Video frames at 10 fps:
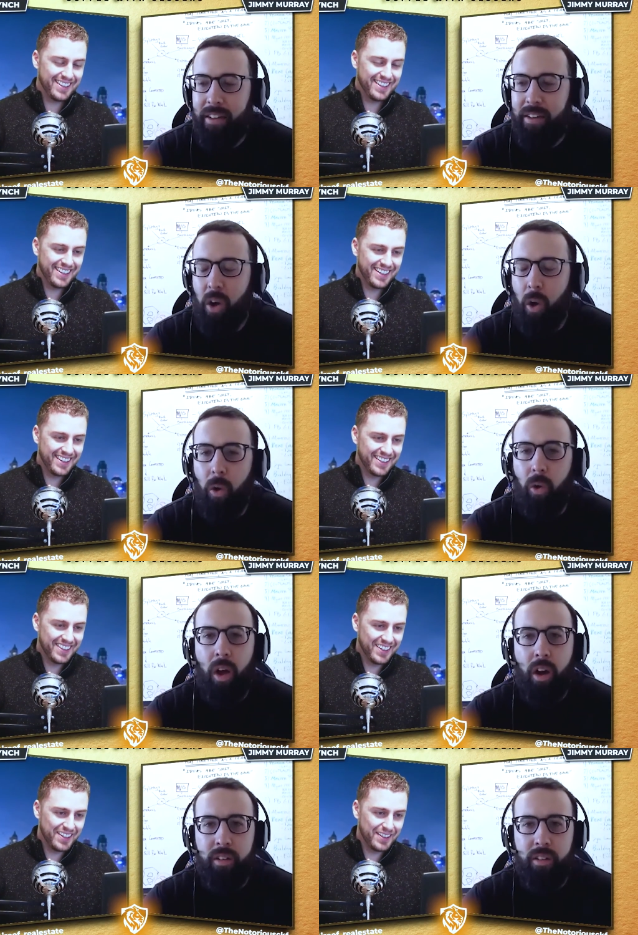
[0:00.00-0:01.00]

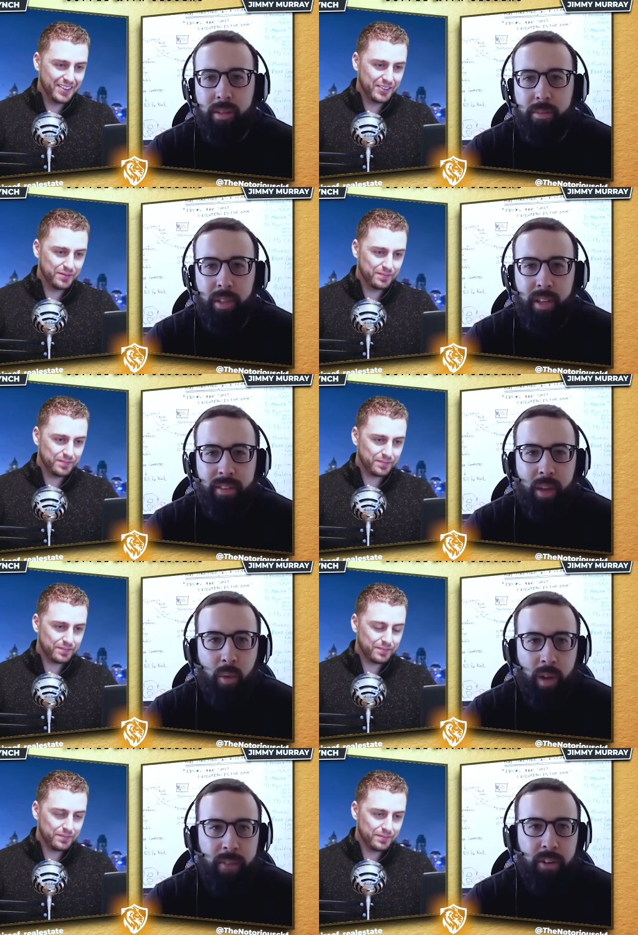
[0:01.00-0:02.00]
Speaker 1: wholeheartedly believe that whatever
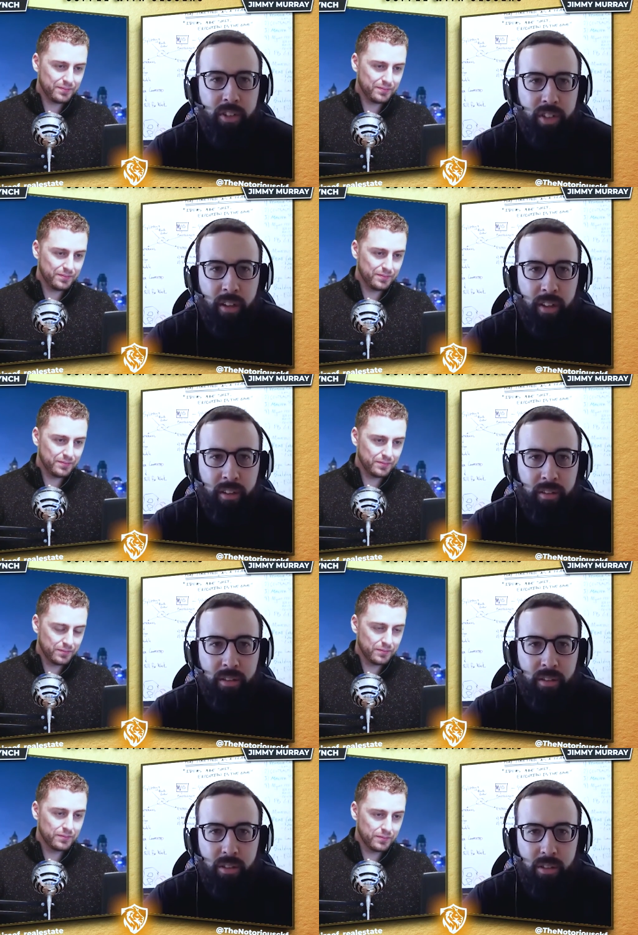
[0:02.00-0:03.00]
you're selling,
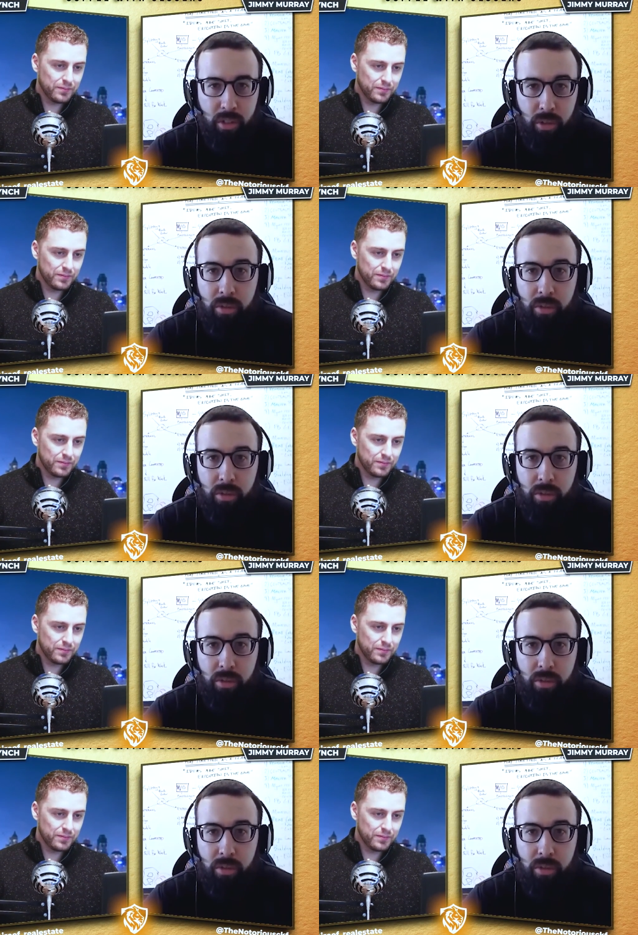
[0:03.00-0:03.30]
you